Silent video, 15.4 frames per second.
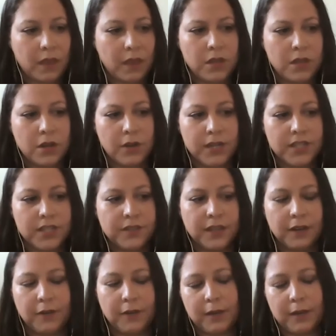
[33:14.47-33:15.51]
I turn that
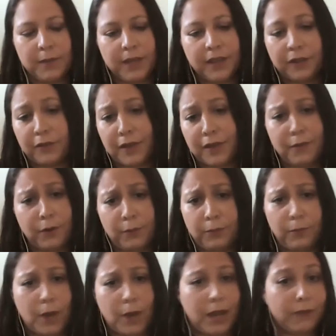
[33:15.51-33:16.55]
around and be like, okay, well,
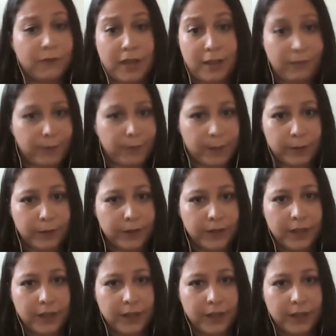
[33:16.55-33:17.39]
why 5 people?